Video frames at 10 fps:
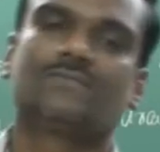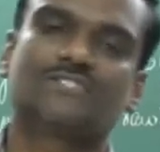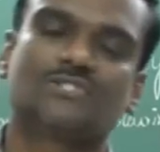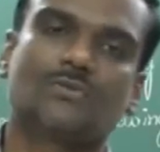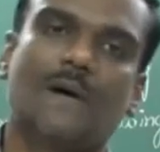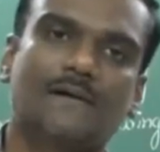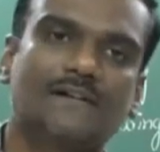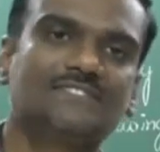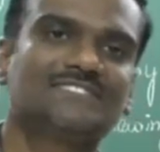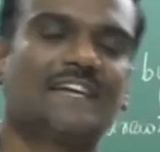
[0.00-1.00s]
First
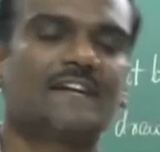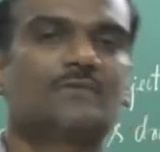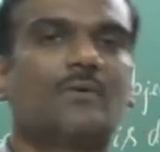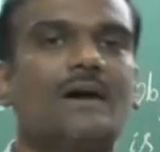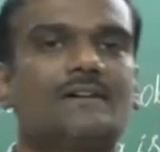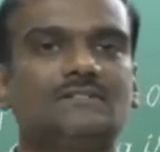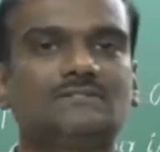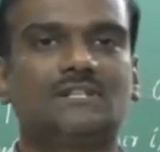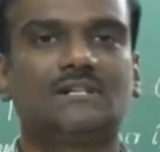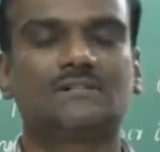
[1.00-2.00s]
quadrant, second
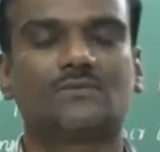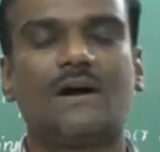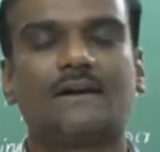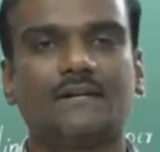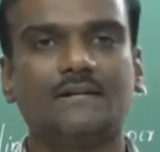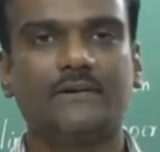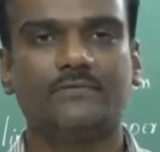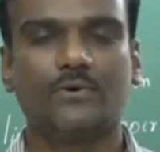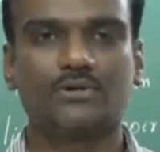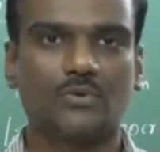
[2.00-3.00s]
quadrant, third quadrant,
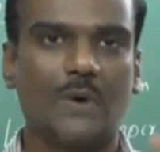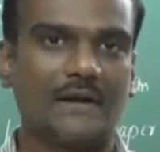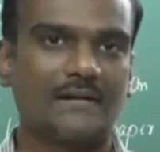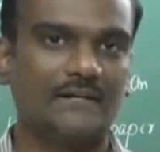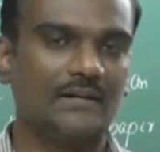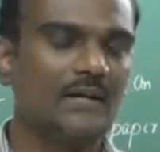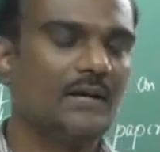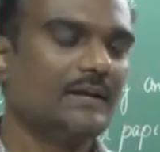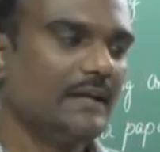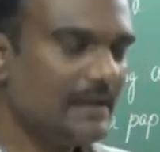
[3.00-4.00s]
and fourth quadrant.
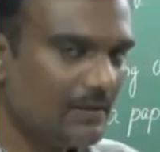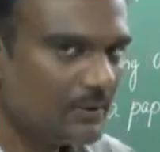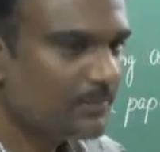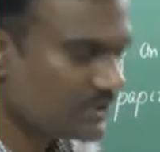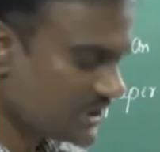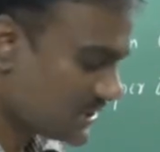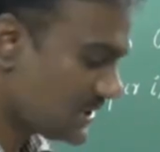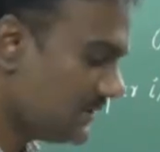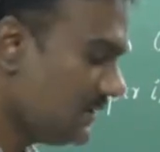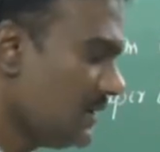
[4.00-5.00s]
In our
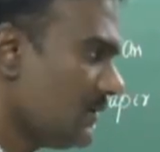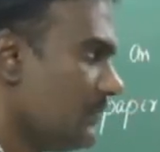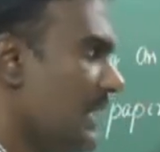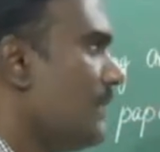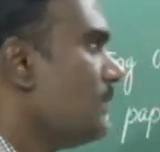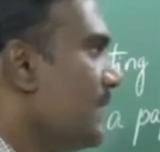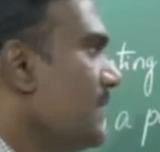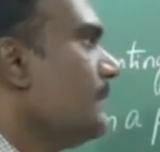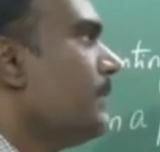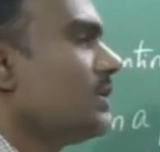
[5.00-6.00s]
projection, we have
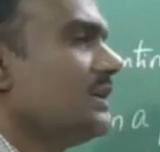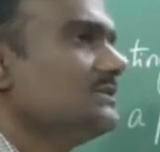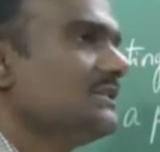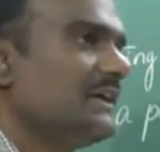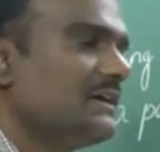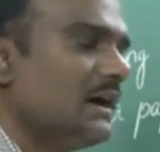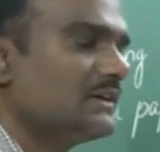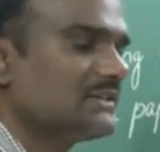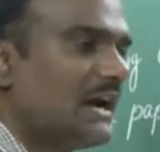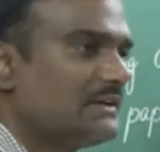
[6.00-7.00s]
very important thing
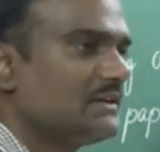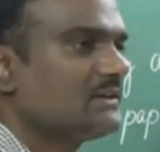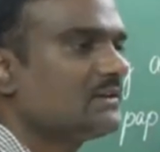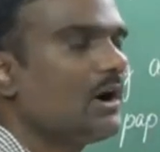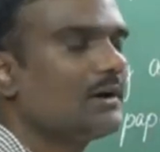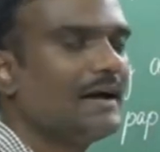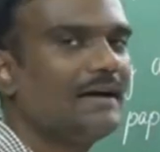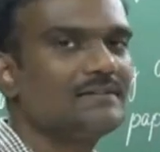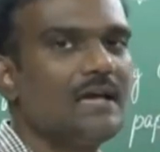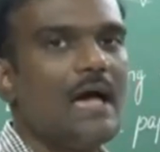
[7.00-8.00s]
starting called
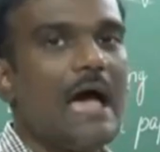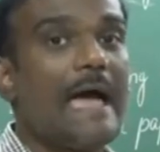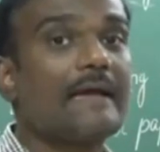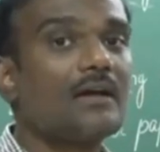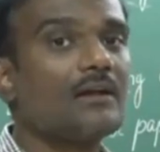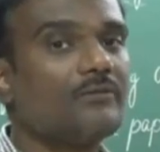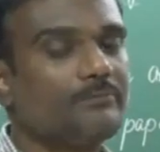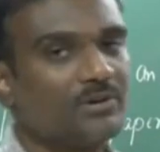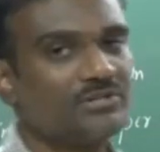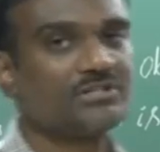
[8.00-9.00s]
as angle
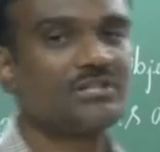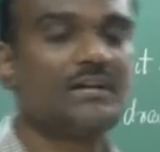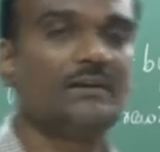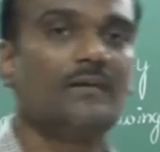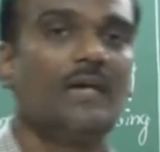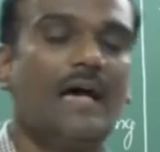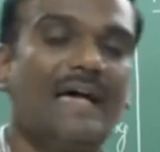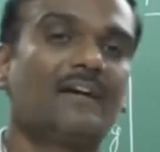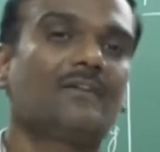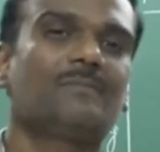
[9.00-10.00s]
of projection.
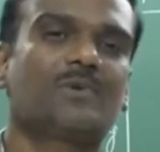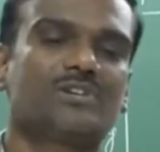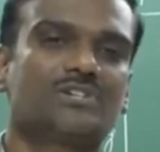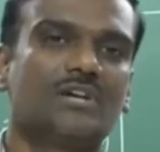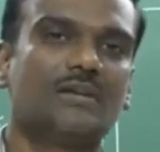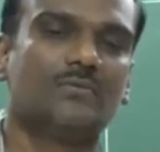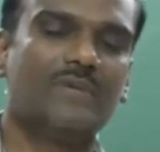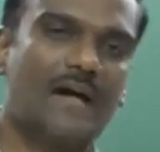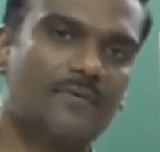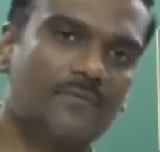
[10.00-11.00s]
Angle of projection.
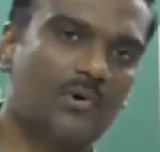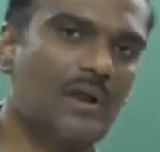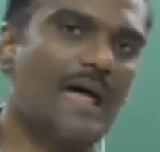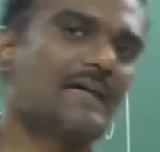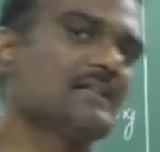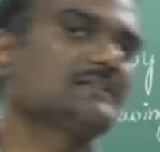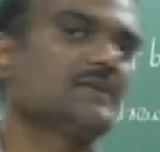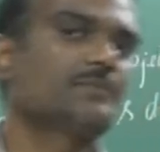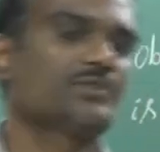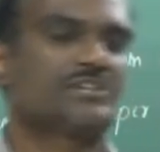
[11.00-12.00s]
We have four angles
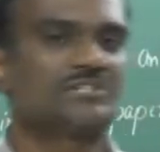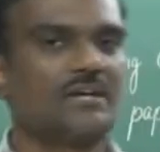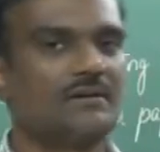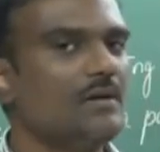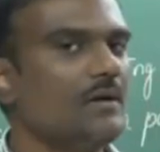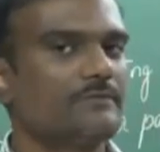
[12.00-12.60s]
of projection.